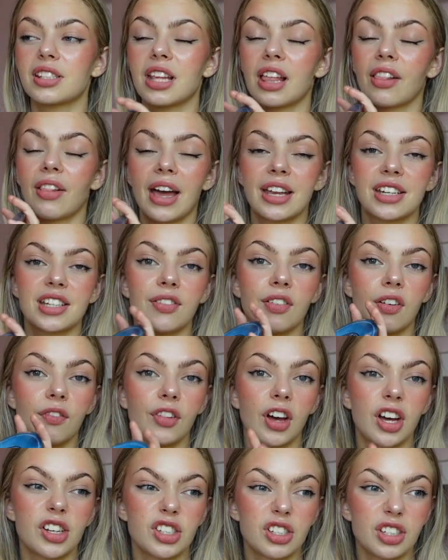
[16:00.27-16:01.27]
they like different
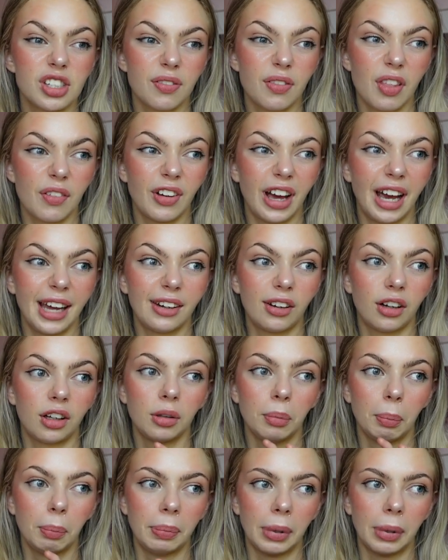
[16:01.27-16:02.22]
versions of the vinyl,